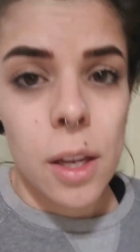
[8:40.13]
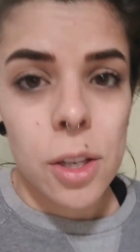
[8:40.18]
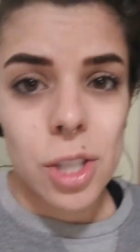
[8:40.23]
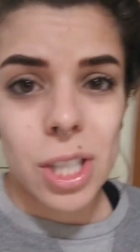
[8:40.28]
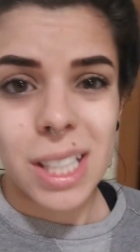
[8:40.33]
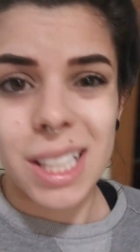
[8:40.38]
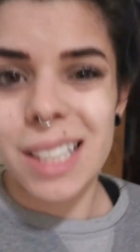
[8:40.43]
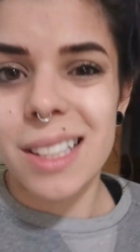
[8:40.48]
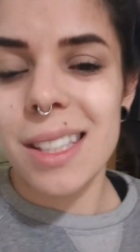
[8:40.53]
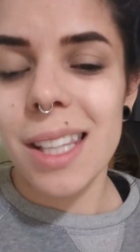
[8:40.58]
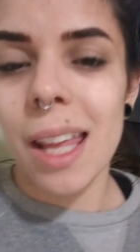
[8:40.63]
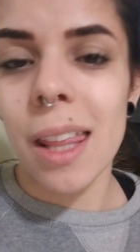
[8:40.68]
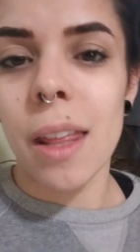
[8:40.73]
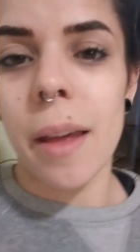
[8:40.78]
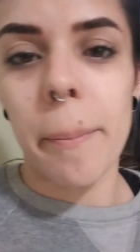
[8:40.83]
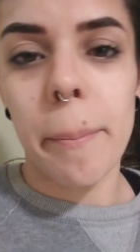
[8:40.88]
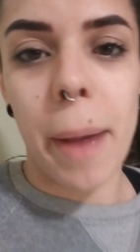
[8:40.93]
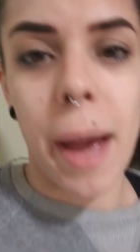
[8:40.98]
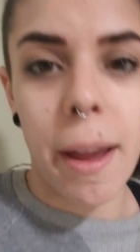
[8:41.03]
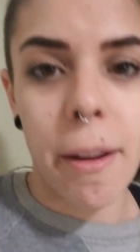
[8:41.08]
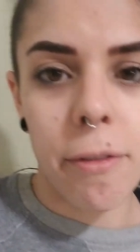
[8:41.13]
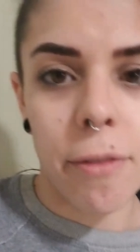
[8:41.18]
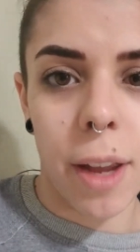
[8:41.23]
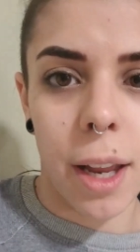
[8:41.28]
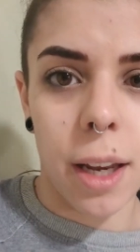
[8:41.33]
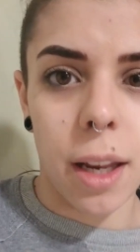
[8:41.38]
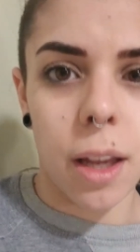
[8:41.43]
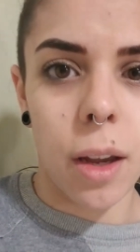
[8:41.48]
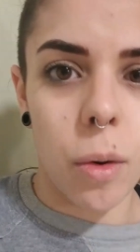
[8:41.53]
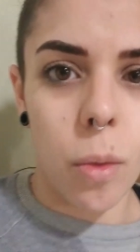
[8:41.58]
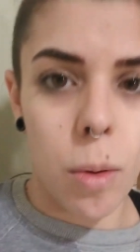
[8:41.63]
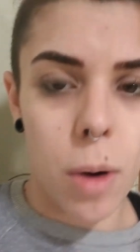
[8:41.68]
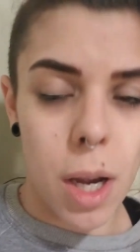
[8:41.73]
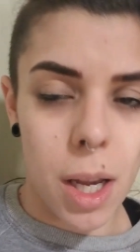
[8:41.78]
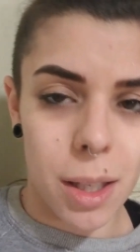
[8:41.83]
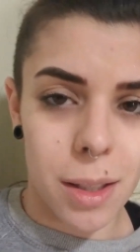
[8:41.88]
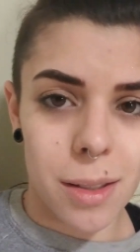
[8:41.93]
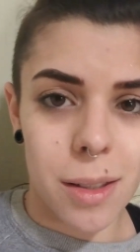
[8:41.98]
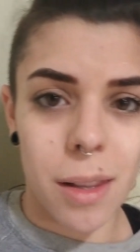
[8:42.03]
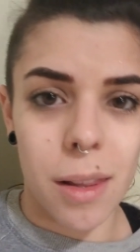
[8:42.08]
She did say that my fading
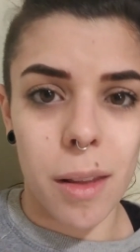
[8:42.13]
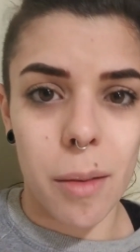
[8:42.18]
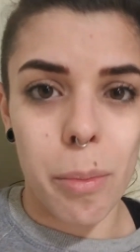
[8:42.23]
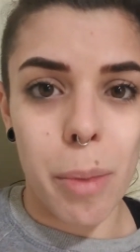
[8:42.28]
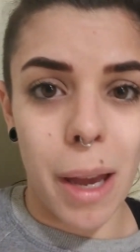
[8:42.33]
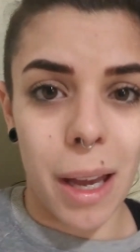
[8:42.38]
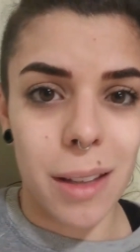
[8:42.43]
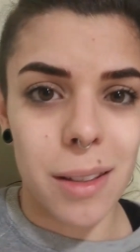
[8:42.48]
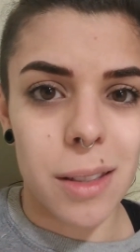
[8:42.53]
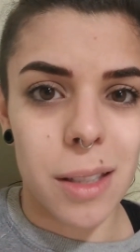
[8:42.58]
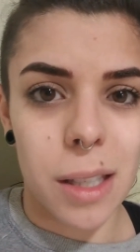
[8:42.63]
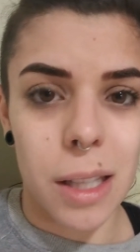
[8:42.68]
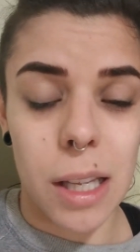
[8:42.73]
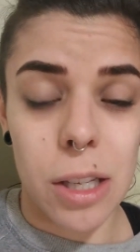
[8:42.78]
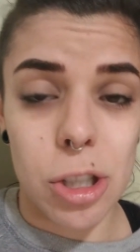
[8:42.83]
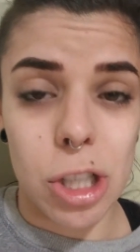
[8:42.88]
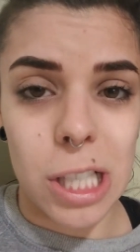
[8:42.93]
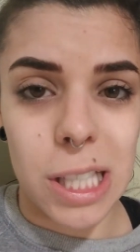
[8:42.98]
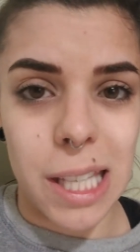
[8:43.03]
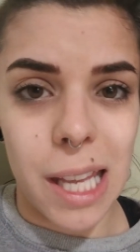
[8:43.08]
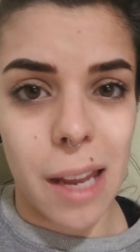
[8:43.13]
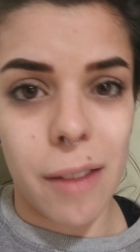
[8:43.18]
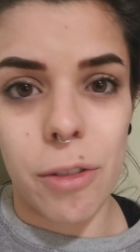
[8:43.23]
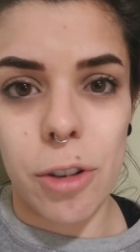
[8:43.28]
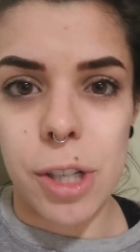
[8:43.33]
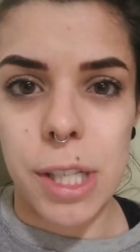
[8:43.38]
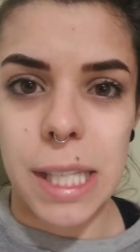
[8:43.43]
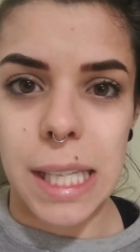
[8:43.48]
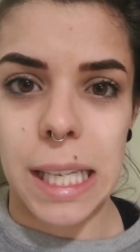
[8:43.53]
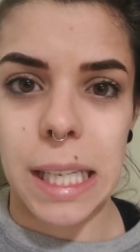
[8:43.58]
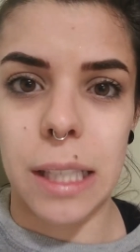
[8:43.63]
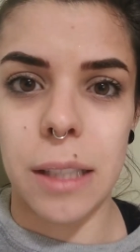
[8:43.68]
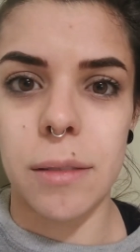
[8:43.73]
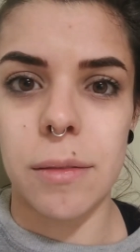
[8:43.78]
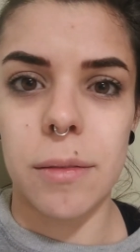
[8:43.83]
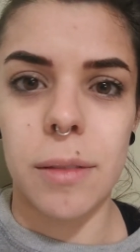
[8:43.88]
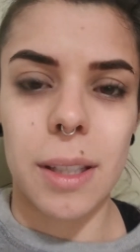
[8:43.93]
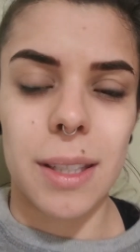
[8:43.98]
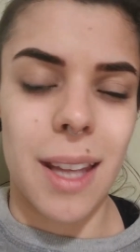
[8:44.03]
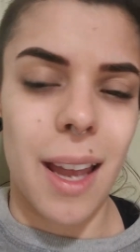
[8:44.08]
was the best that she's ever seen
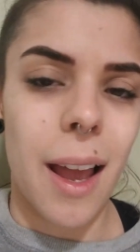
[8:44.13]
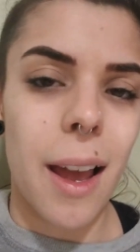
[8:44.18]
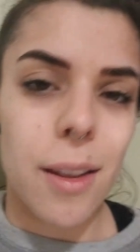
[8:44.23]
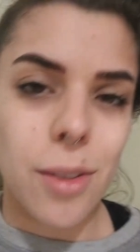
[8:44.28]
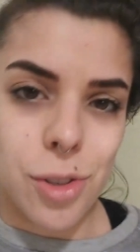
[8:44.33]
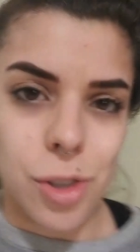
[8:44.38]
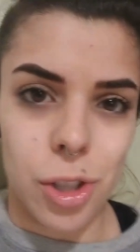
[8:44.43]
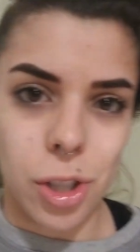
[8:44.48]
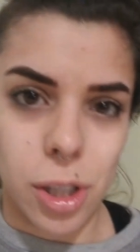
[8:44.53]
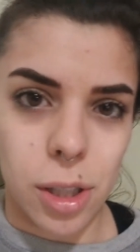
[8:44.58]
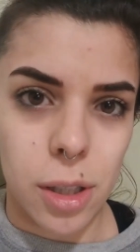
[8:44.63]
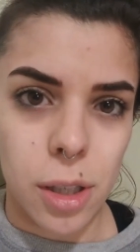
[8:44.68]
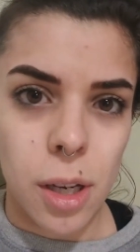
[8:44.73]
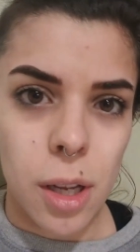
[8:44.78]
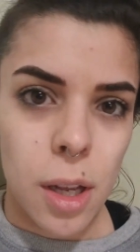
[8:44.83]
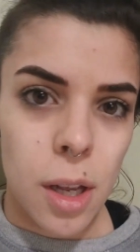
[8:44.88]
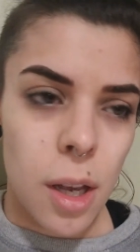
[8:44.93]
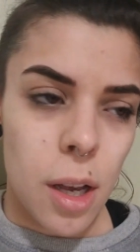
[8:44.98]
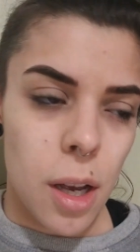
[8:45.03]
because I asked her,